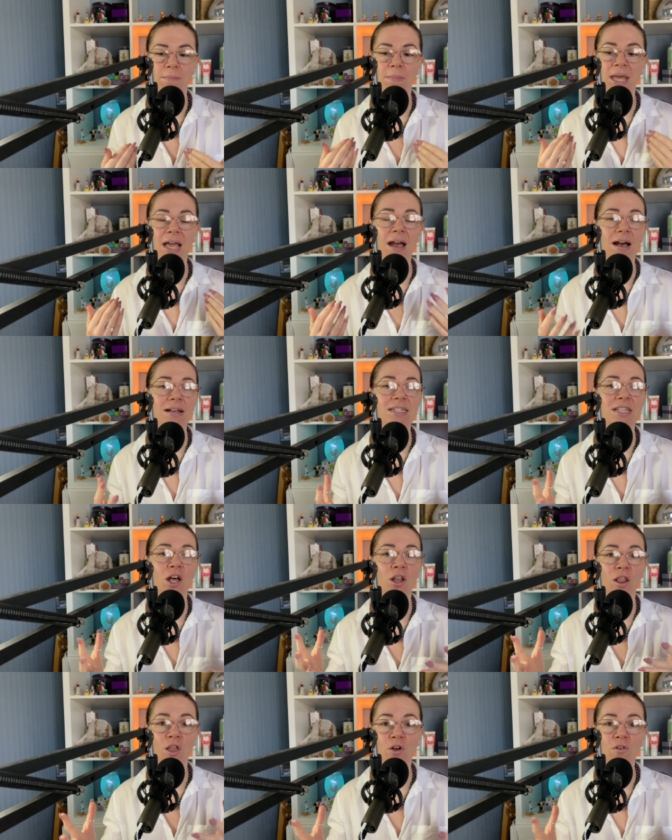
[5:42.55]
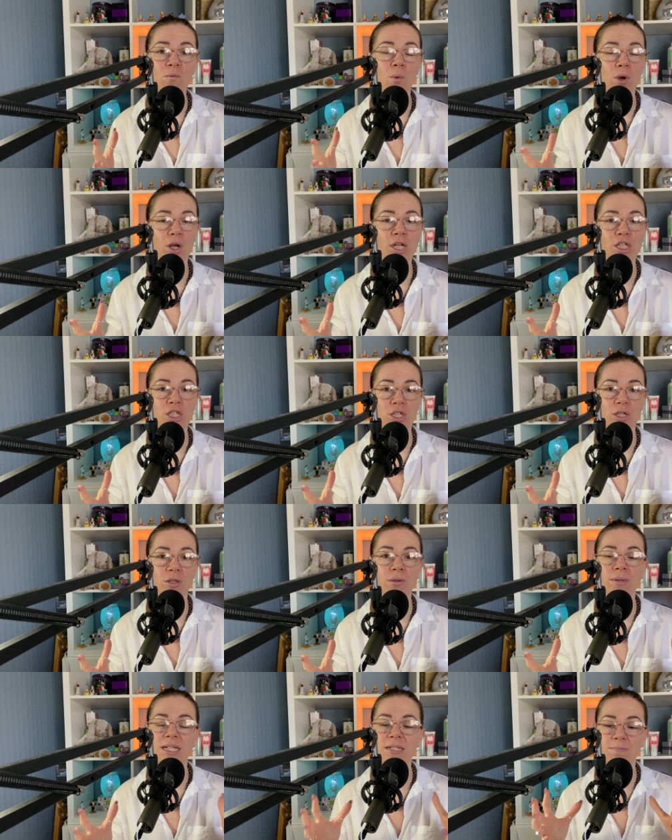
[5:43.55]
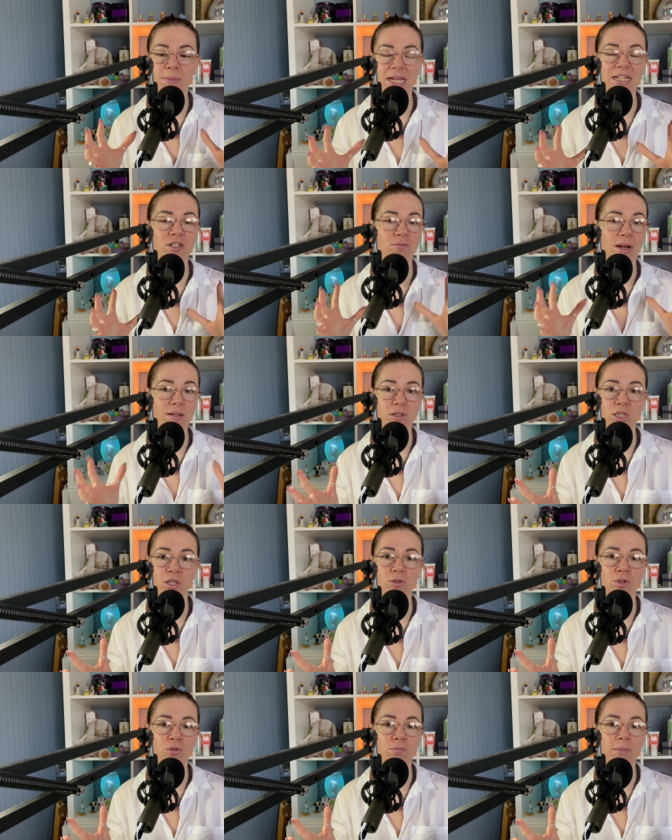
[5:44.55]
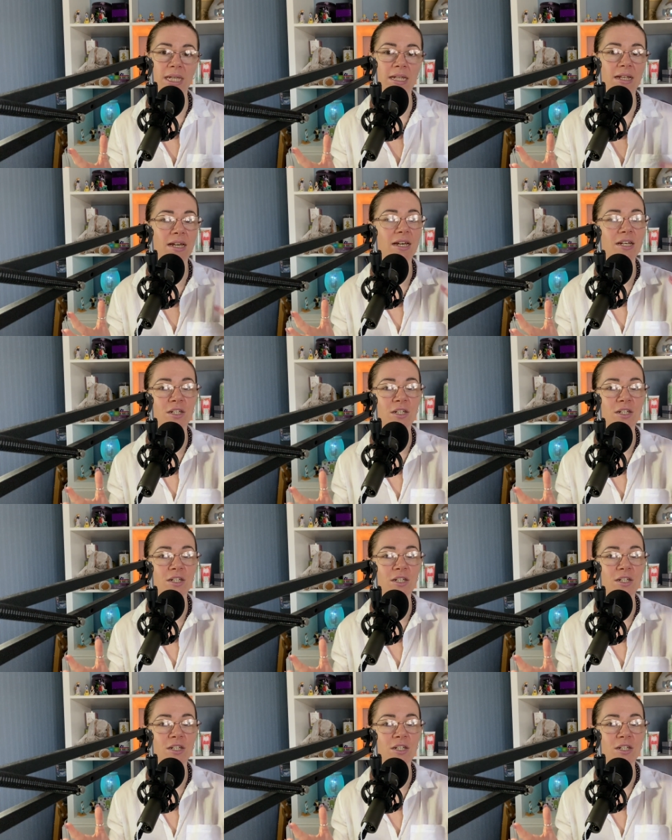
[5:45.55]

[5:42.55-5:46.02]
because a lot of what I do is based around social media,